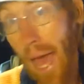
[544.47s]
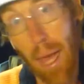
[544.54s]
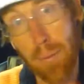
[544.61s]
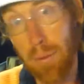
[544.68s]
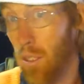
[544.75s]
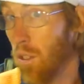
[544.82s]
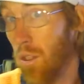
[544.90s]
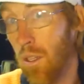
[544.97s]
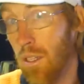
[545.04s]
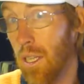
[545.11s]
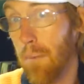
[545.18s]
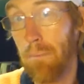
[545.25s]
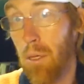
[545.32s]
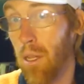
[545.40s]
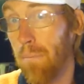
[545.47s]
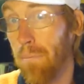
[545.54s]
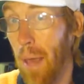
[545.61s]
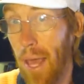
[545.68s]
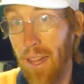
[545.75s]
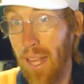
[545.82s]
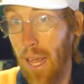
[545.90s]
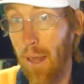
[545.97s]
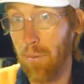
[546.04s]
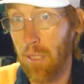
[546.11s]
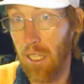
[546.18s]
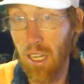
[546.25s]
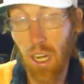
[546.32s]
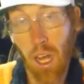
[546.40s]
absolutely put a ban
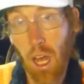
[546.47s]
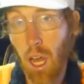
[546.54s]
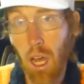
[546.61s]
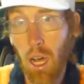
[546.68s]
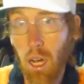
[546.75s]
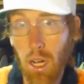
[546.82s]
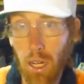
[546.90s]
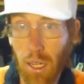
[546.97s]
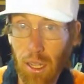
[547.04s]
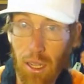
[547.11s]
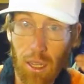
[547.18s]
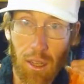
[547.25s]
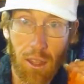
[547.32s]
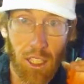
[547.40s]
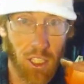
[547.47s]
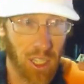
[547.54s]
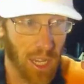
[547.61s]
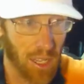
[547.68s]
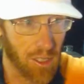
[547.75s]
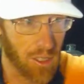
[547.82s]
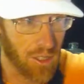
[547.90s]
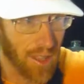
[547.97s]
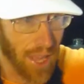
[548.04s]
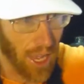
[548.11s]
hammer on the channels